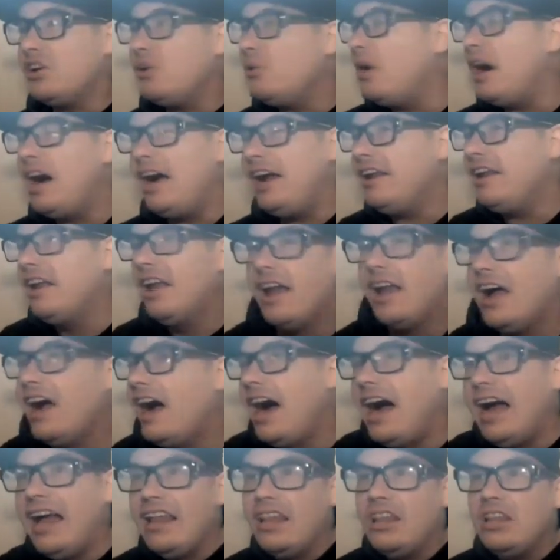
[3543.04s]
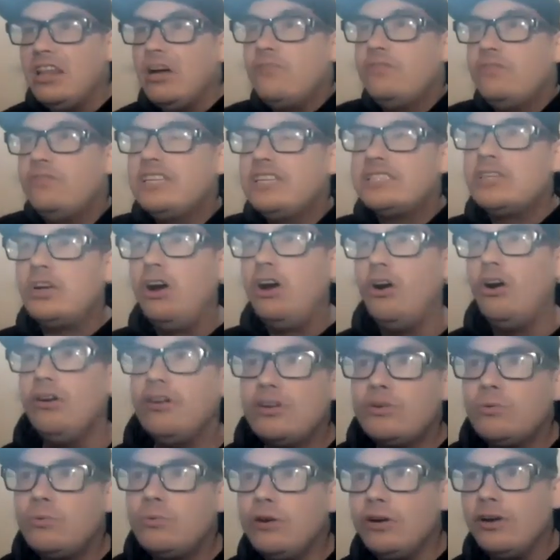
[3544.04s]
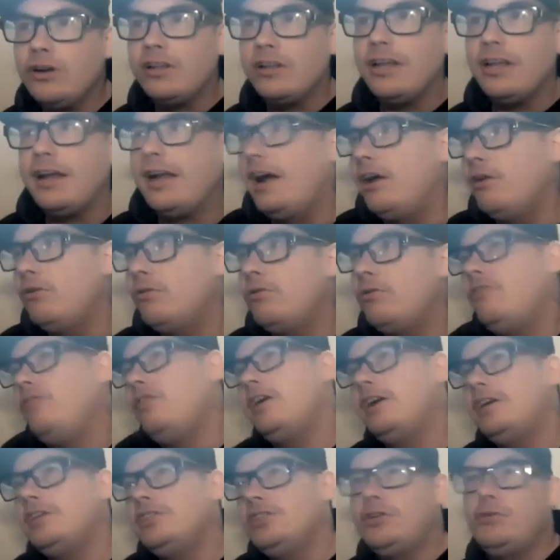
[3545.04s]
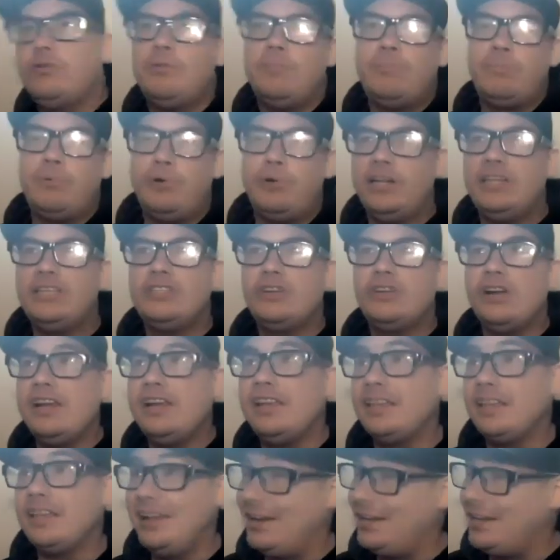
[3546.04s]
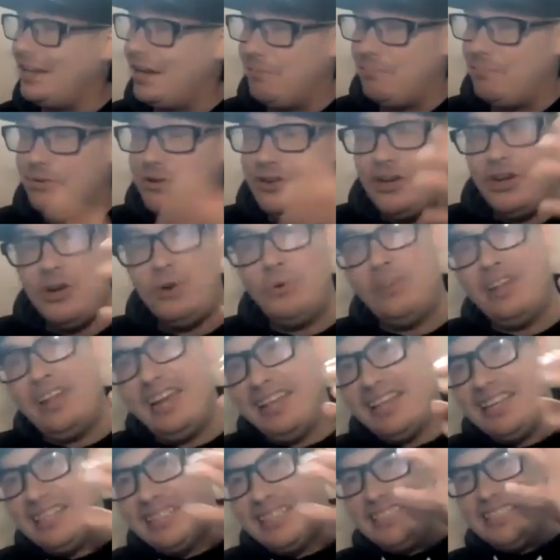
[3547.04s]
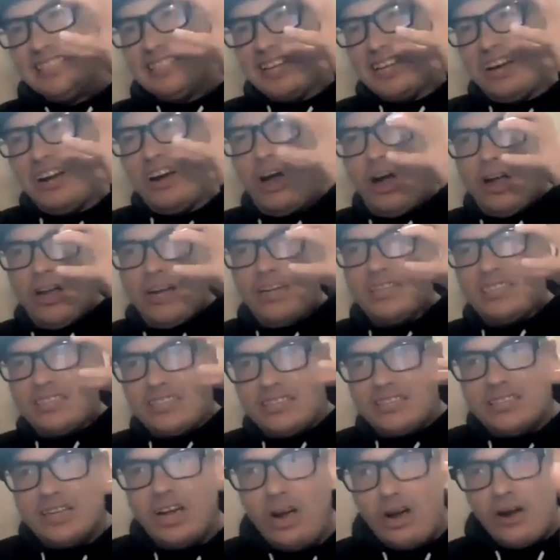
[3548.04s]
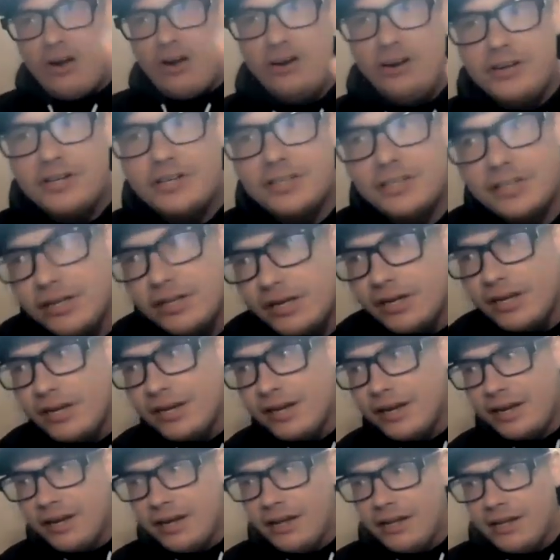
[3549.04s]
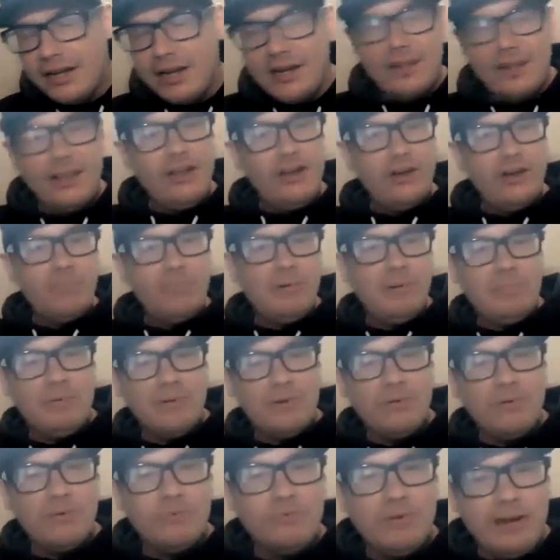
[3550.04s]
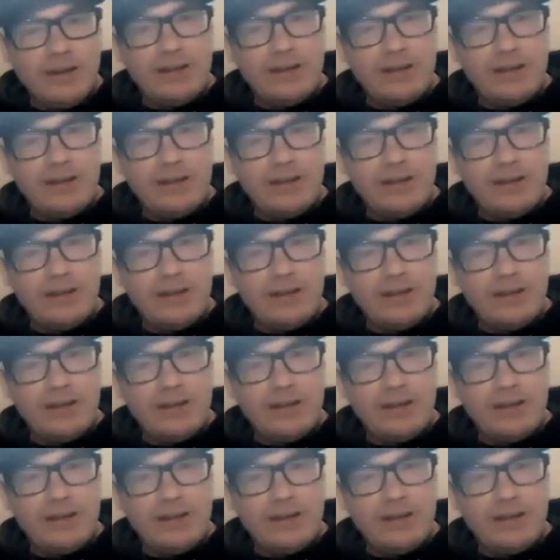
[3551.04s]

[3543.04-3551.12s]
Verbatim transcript: yo, I I love this artwork. Like I don't know if you guys do it prints or anything like that, but yo, like this is this is art. Like a lot of people don't mm.